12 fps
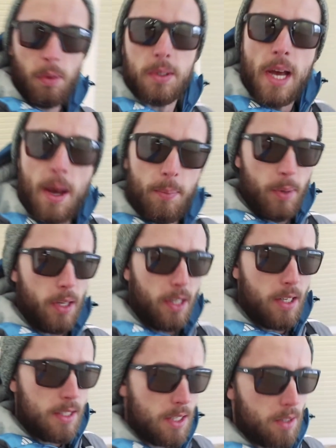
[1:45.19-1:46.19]
what was
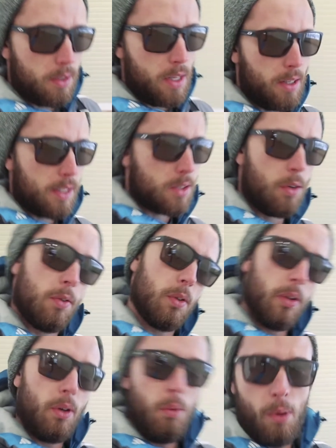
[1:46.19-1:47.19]
happening, and he said, okay, let's go
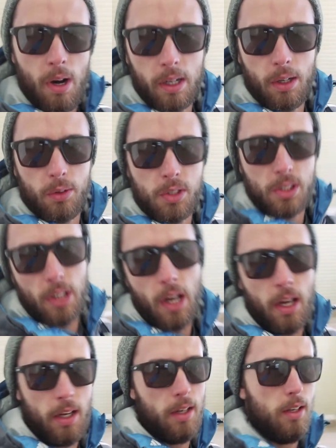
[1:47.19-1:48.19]
for a little walk
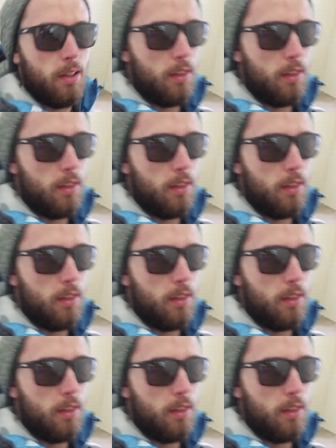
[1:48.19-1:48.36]
outside,